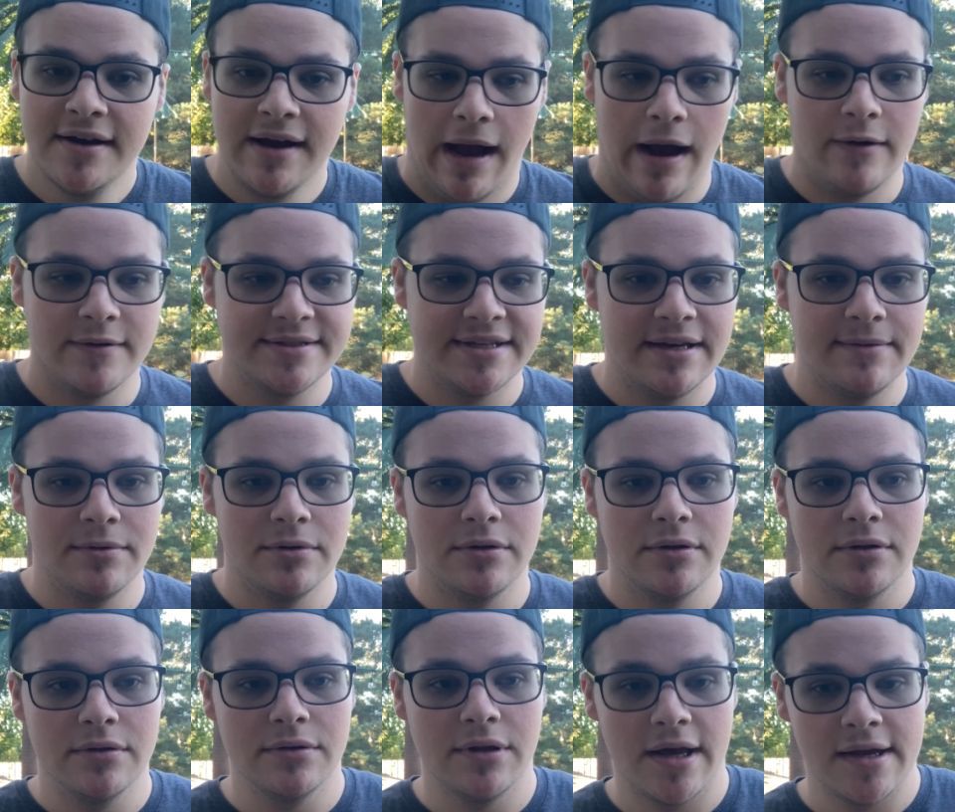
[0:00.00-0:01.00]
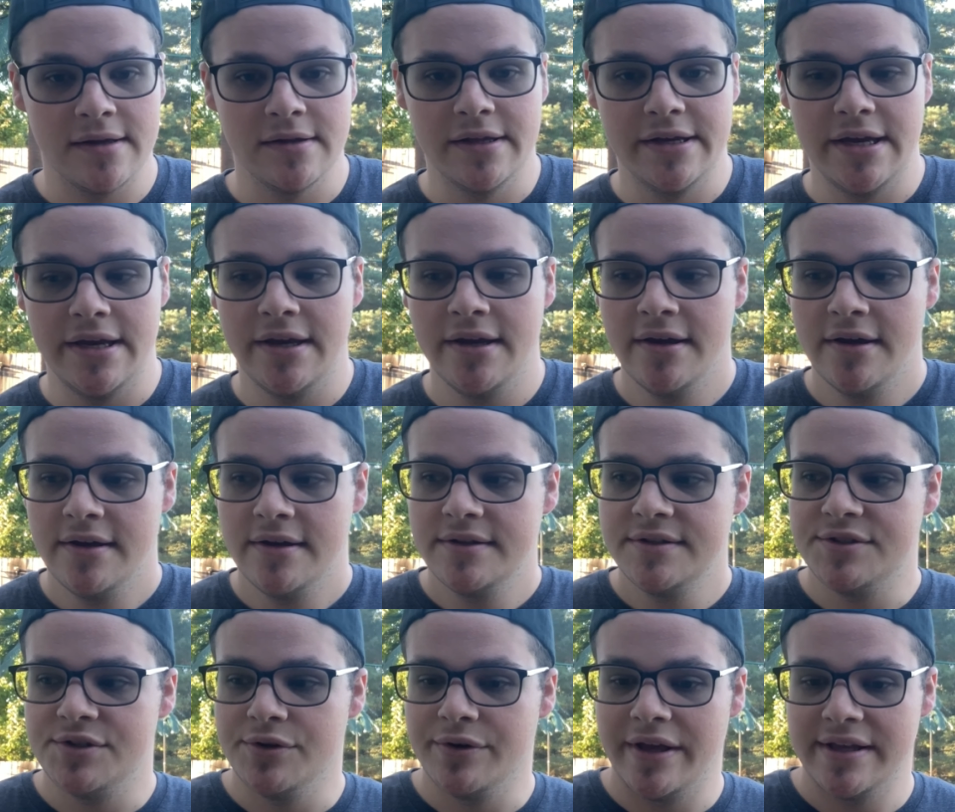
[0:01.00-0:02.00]
I was able, luckily,
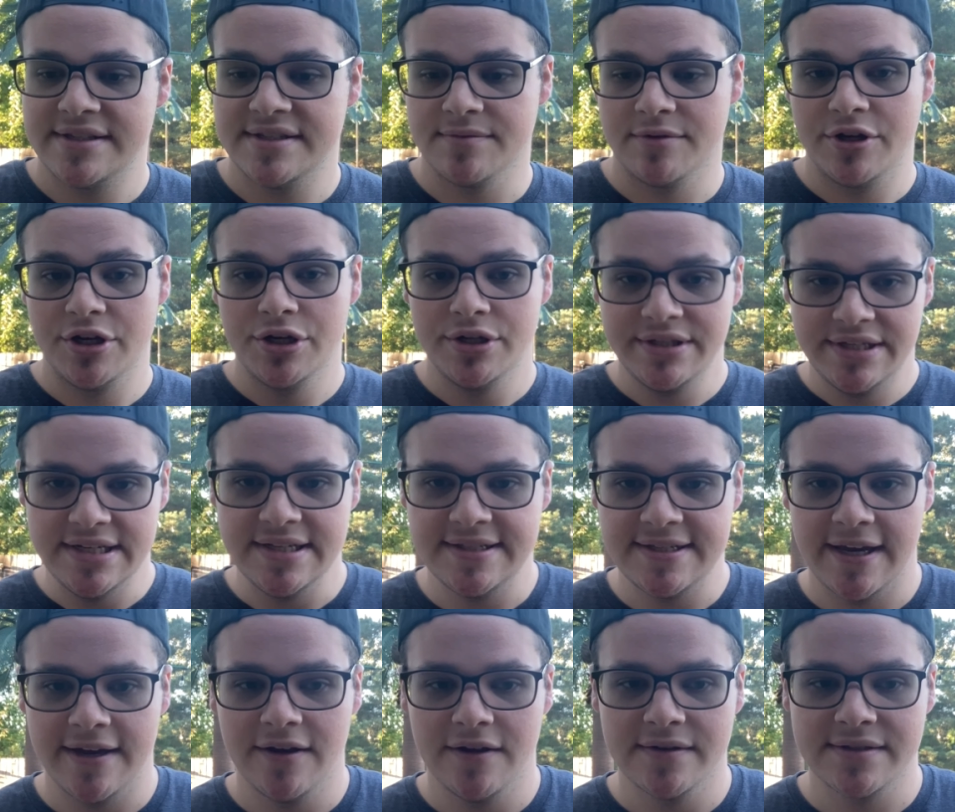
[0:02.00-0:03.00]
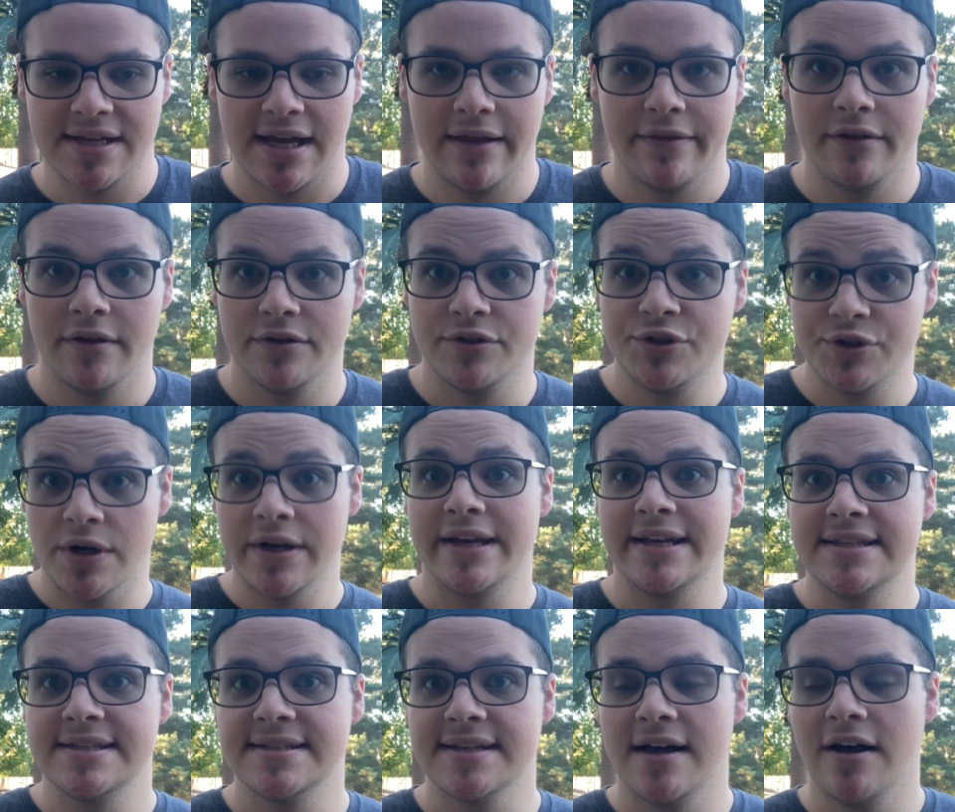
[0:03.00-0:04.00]
to get some good details on the trunk
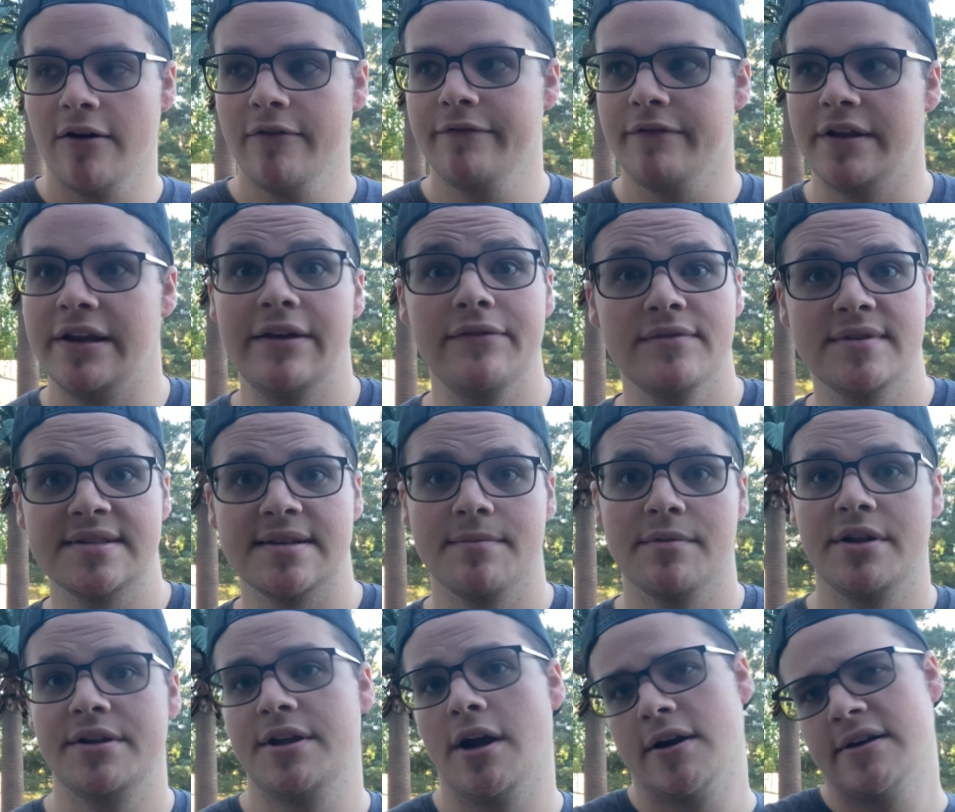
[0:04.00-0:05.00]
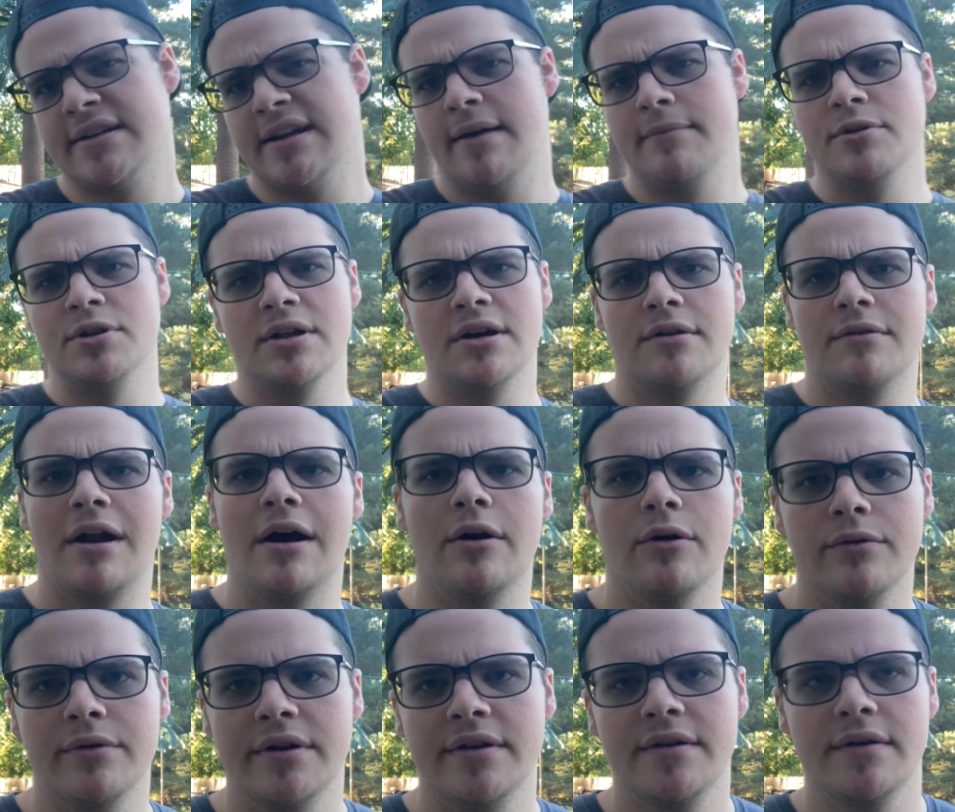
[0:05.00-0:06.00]
itself and even some of the dark nebula
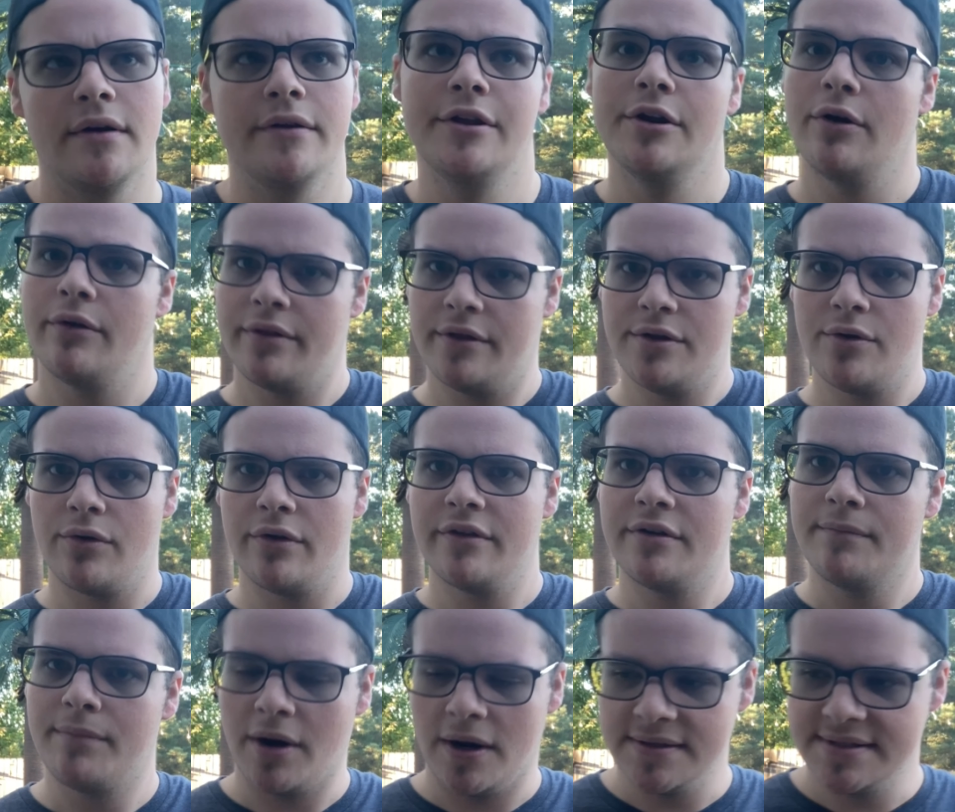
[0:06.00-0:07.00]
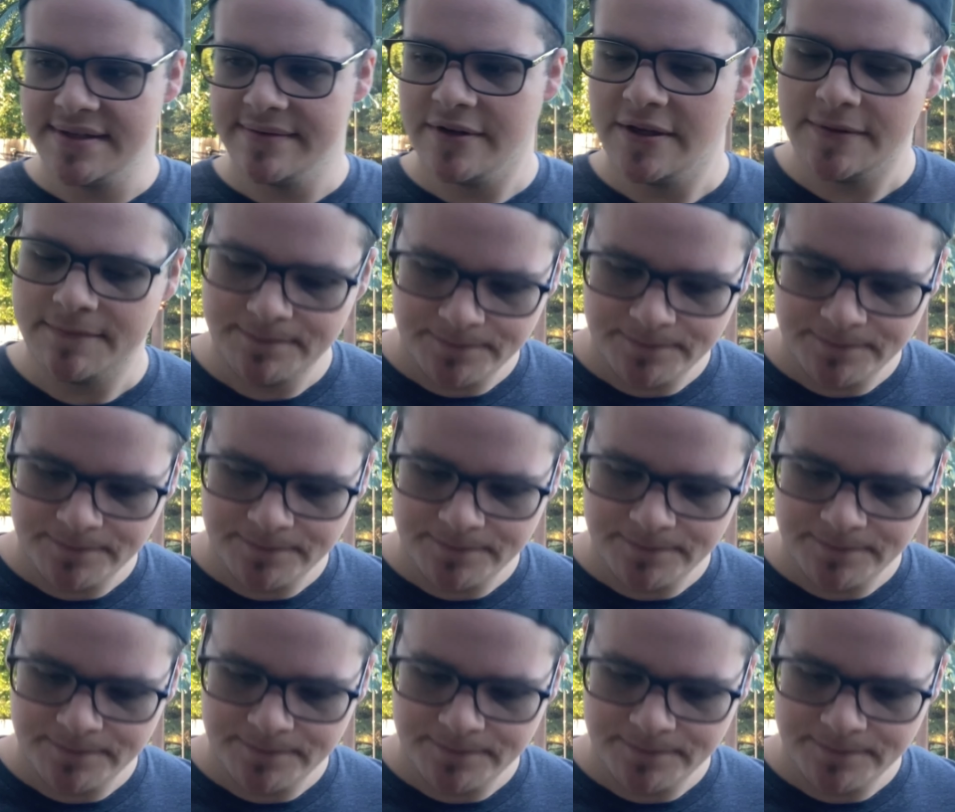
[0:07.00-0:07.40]
around, the northern parts of it.